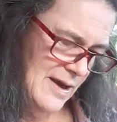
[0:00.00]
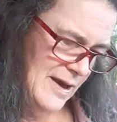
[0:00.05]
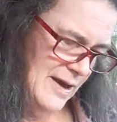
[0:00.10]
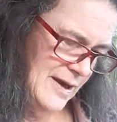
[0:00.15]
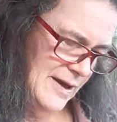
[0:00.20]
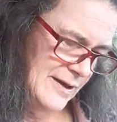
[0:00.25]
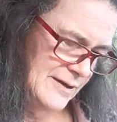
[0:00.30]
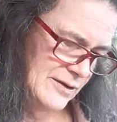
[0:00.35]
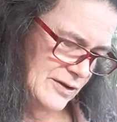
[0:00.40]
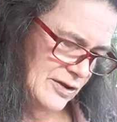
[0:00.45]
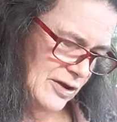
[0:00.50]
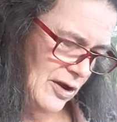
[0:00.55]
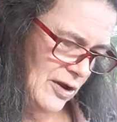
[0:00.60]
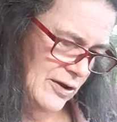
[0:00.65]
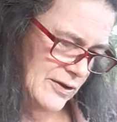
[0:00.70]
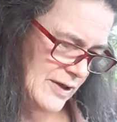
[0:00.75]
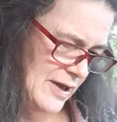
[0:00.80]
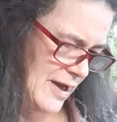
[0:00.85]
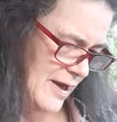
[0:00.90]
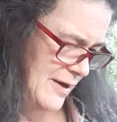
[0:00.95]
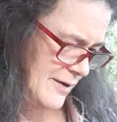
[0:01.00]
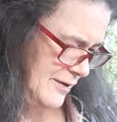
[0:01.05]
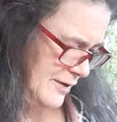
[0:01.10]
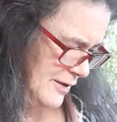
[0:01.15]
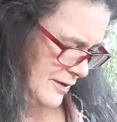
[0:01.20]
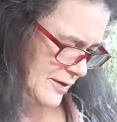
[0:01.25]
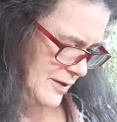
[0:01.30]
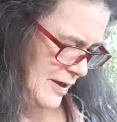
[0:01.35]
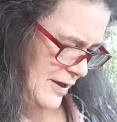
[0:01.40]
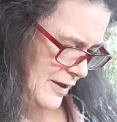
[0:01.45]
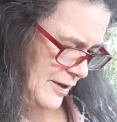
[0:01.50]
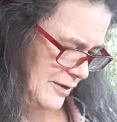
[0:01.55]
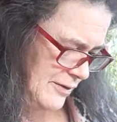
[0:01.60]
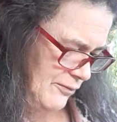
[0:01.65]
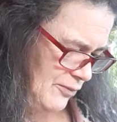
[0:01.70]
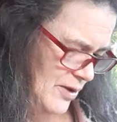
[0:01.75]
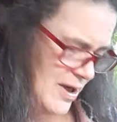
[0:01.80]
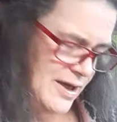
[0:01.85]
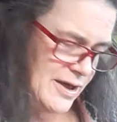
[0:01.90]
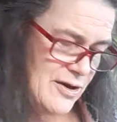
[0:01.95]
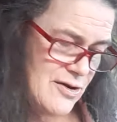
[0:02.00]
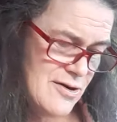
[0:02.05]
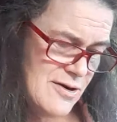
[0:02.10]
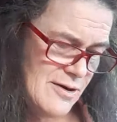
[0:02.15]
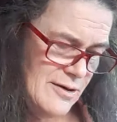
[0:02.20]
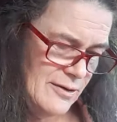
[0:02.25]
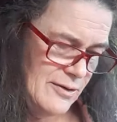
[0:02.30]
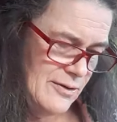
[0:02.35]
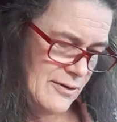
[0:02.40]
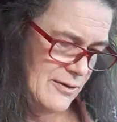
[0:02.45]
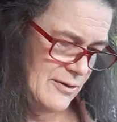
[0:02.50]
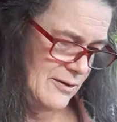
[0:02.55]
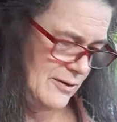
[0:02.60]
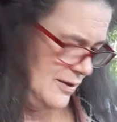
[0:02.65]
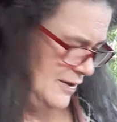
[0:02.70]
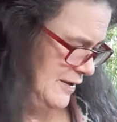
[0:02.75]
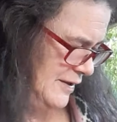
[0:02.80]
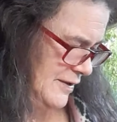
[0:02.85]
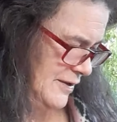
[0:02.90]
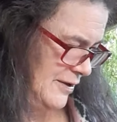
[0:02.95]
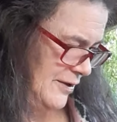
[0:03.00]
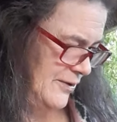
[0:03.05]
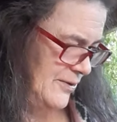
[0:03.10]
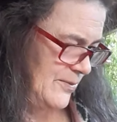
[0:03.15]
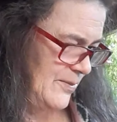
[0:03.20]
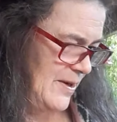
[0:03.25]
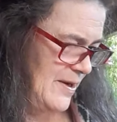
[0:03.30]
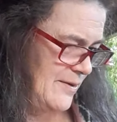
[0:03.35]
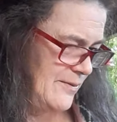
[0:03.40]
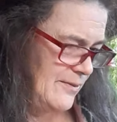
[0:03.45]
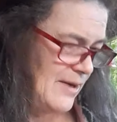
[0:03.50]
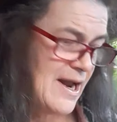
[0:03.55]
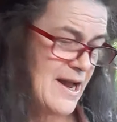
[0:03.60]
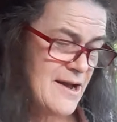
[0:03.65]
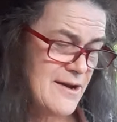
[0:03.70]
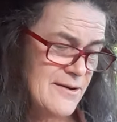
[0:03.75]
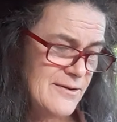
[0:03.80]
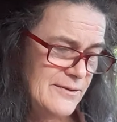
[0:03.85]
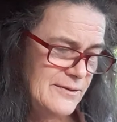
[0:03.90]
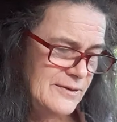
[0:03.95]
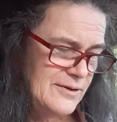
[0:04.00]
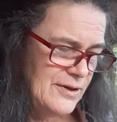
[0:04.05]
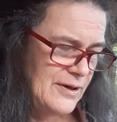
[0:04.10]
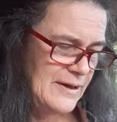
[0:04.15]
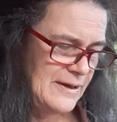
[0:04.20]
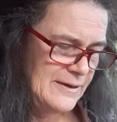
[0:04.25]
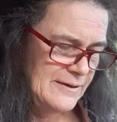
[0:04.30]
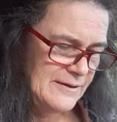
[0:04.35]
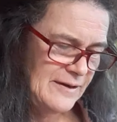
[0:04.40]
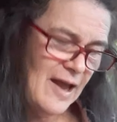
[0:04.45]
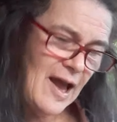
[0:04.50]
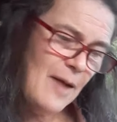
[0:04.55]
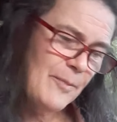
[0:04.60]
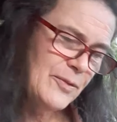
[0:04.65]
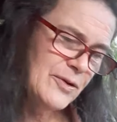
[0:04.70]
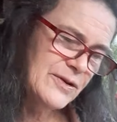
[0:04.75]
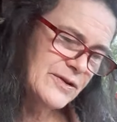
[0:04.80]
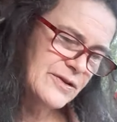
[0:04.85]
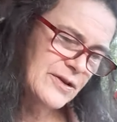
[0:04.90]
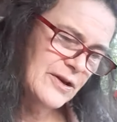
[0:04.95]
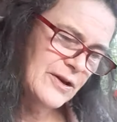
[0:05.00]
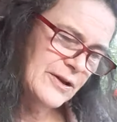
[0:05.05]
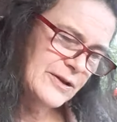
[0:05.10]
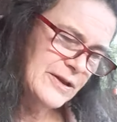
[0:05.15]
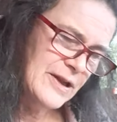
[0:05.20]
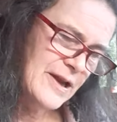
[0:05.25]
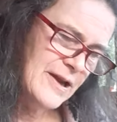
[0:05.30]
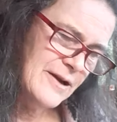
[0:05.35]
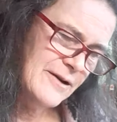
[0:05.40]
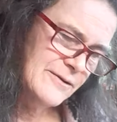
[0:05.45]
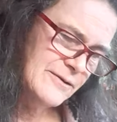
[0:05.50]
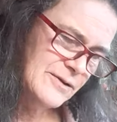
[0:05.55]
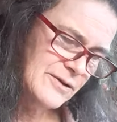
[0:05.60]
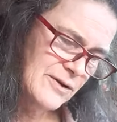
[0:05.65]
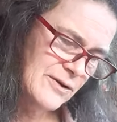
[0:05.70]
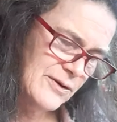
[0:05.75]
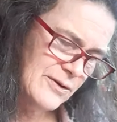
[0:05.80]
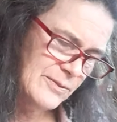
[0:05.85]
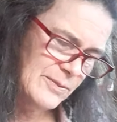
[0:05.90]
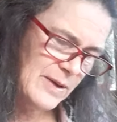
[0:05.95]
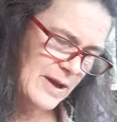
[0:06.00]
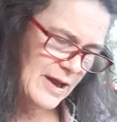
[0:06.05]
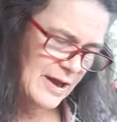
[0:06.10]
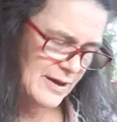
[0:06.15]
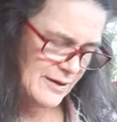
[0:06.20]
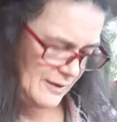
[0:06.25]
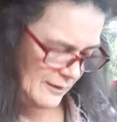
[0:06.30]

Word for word: and Saul's house is getting weaker, or is it the other way around? And Abner's gone now, so I